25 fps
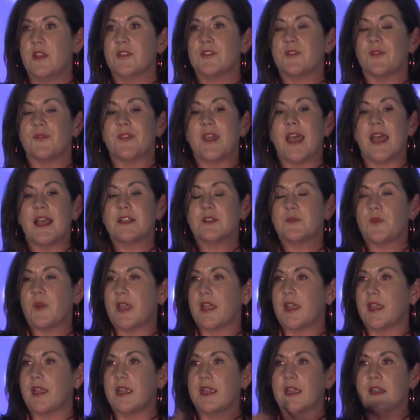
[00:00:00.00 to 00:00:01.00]
So that's
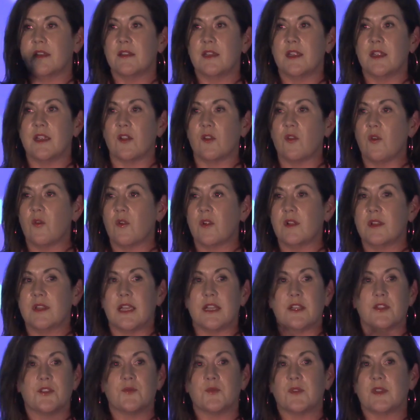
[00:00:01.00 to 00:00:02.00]
why it
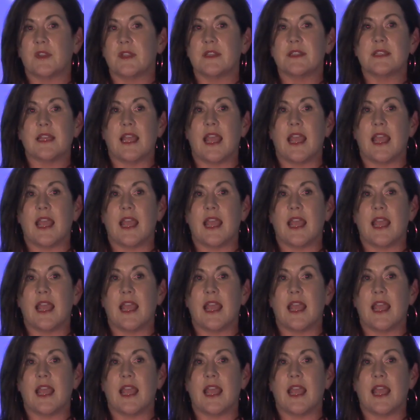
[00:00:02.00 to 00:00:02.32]
correlates really to